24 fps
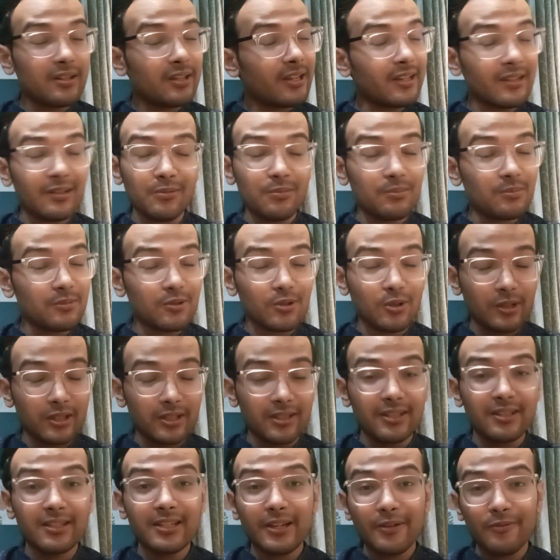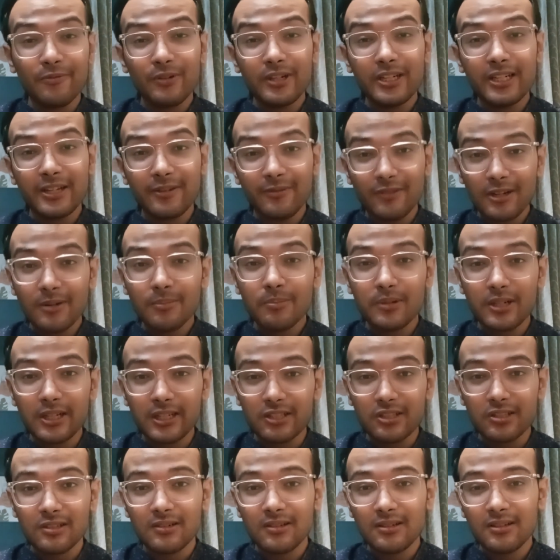in every developed
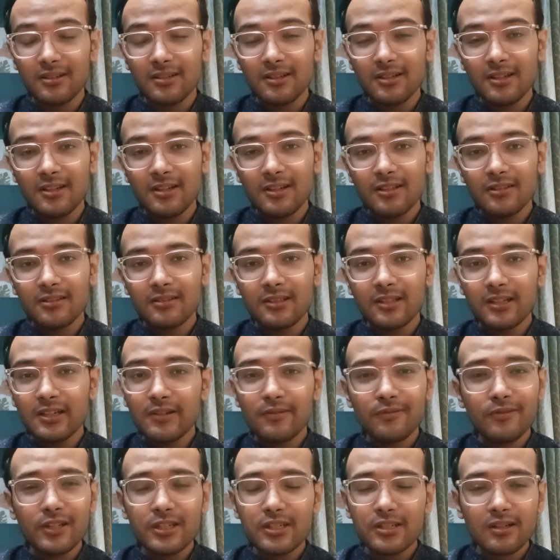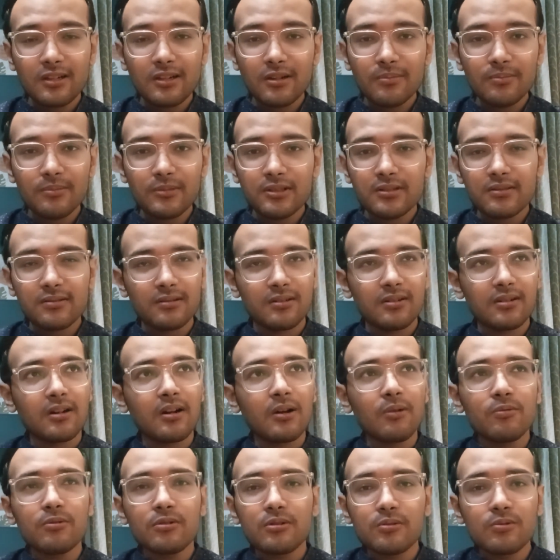nation, the inflation numbers are
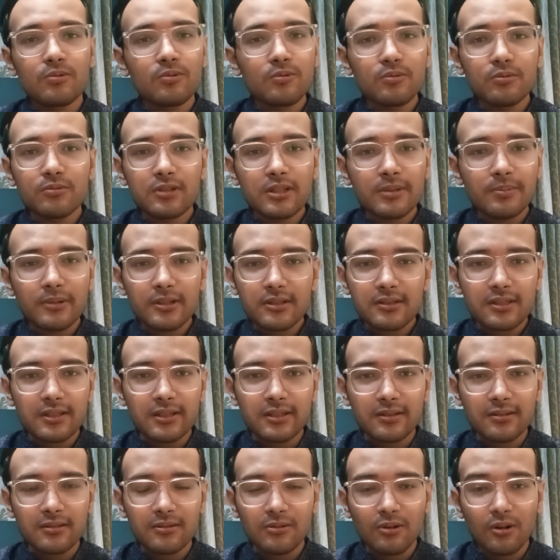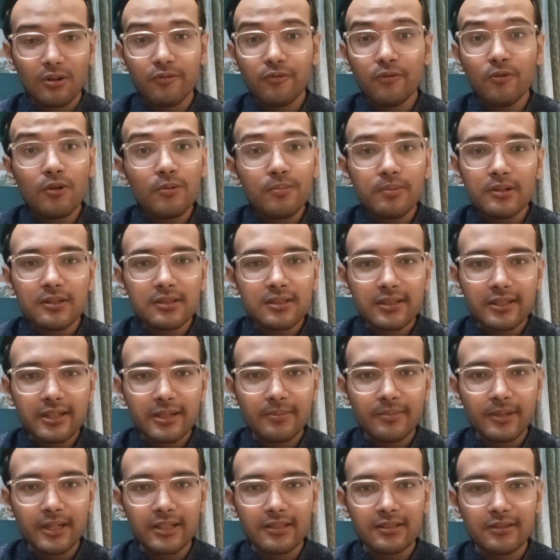around 2 to 3% or 4% at
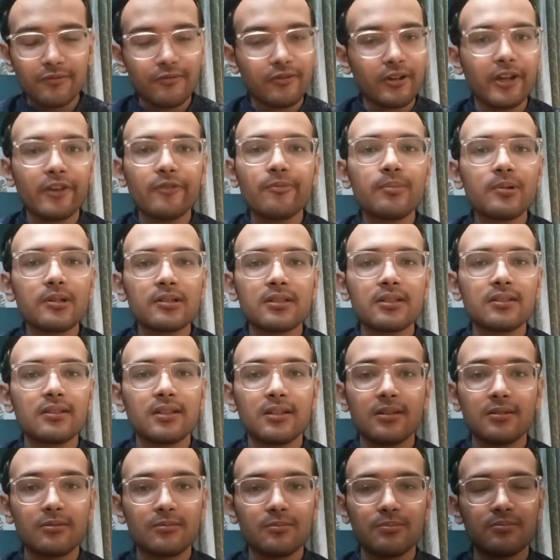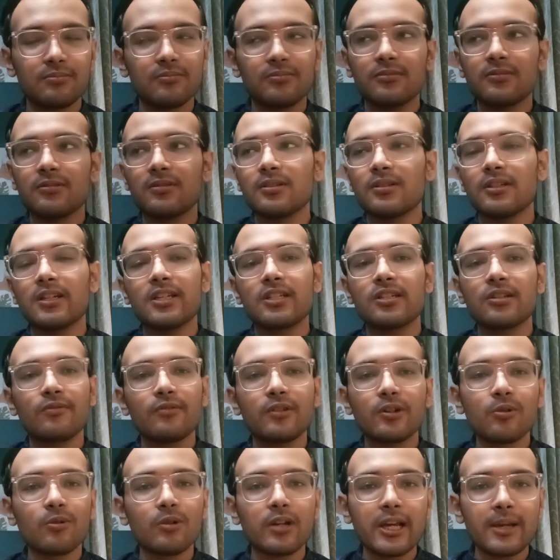max. If 5%, then the nation
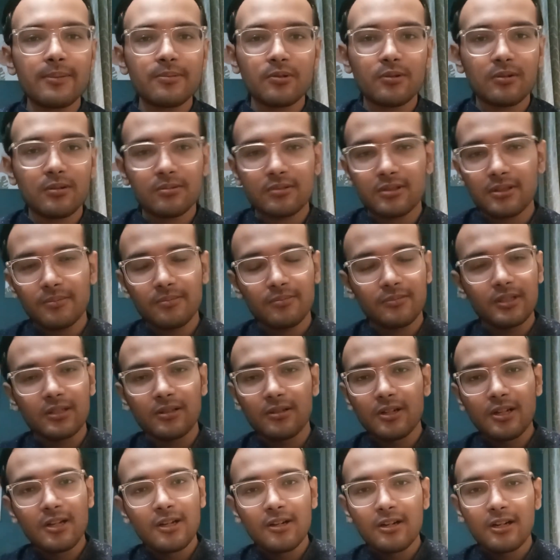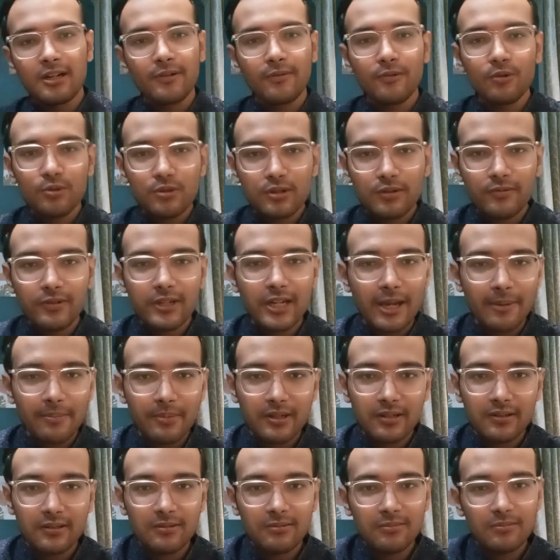will collapse or some revolution will
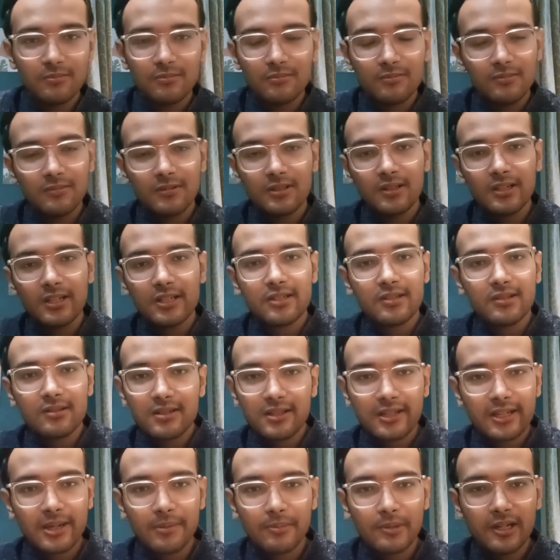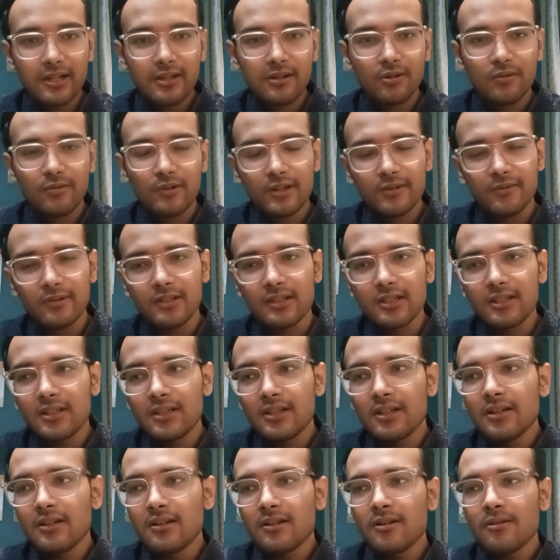happen in the nations like America or whatever.
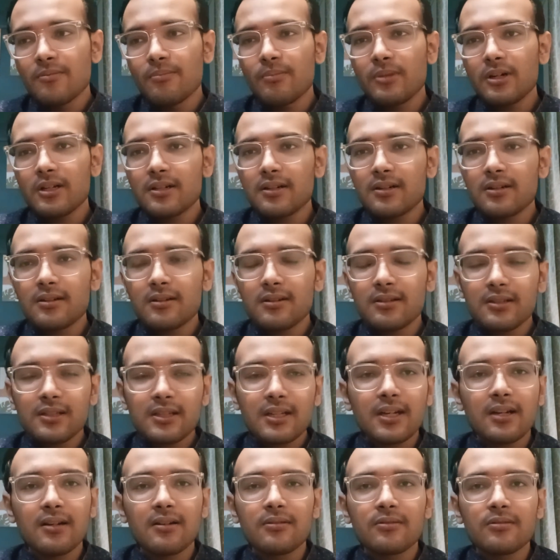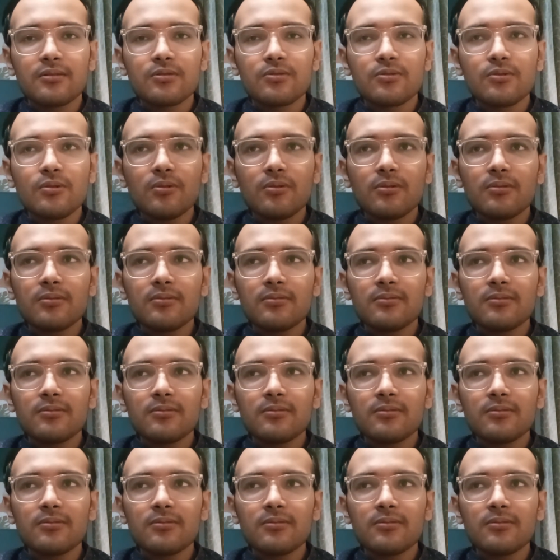But yeah, so